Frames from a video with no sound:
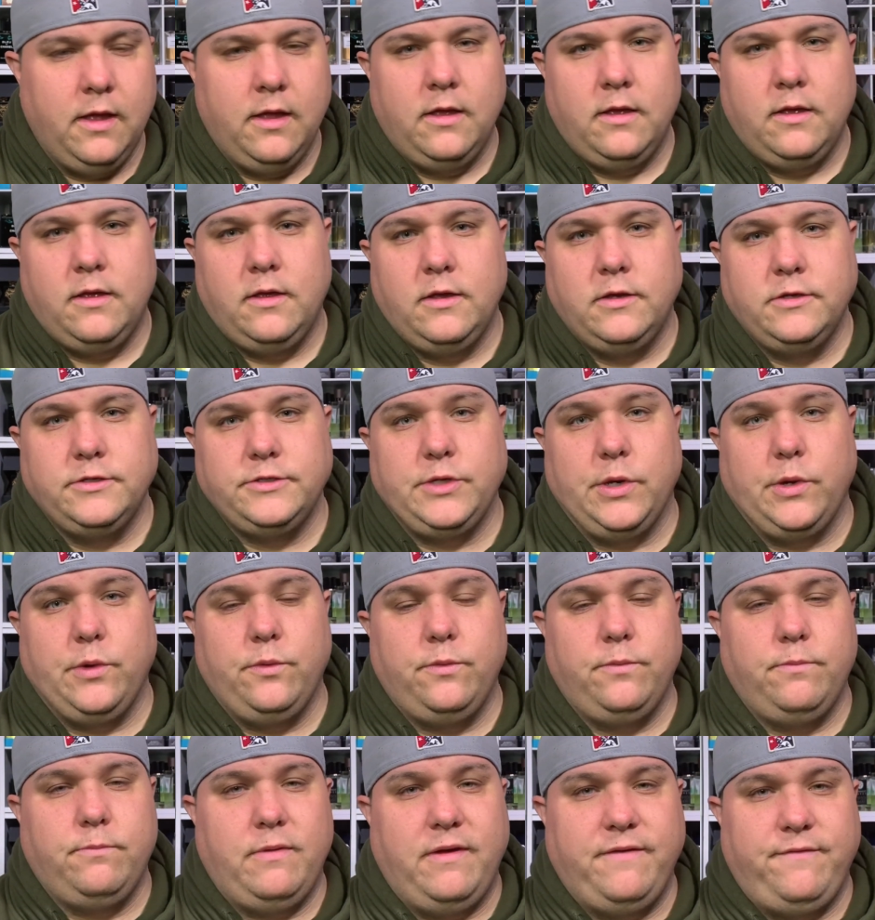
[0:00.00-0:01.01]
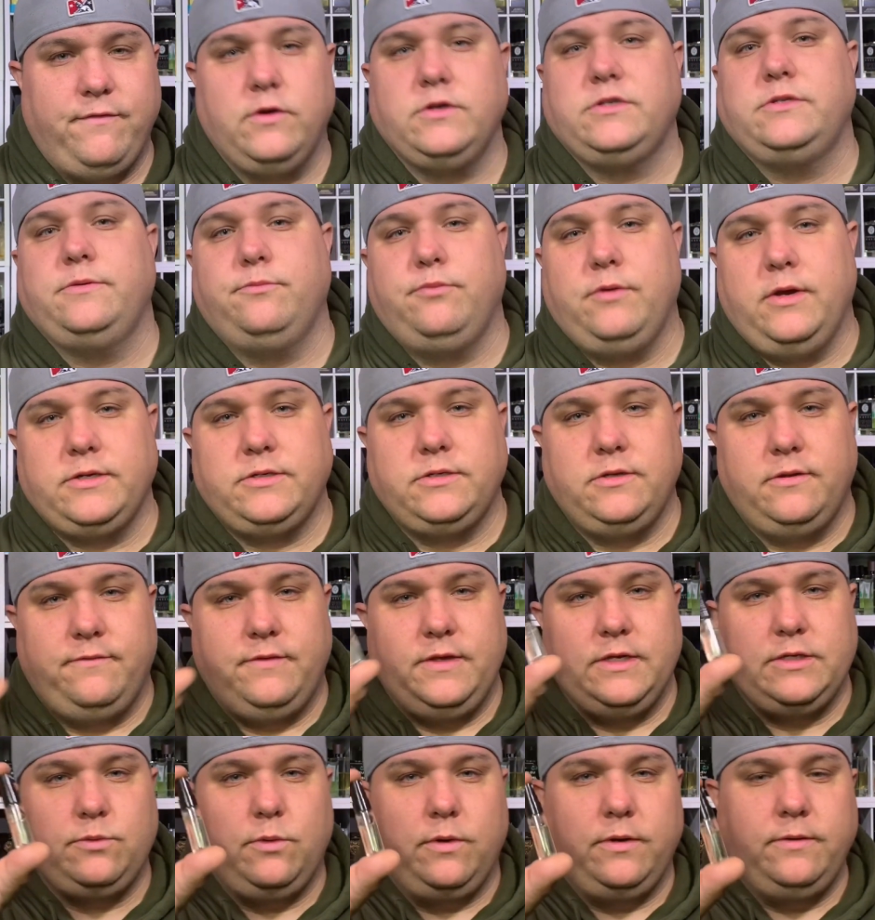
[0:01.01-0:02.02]
So, my first impression of
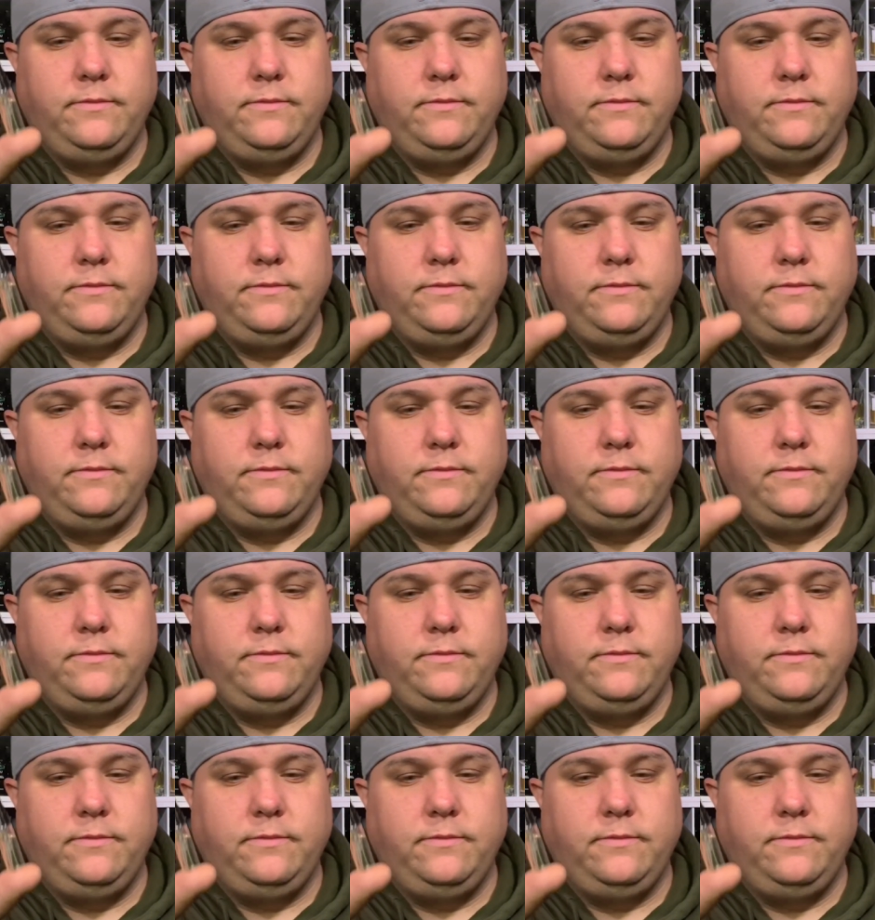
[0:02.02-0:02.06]
this one,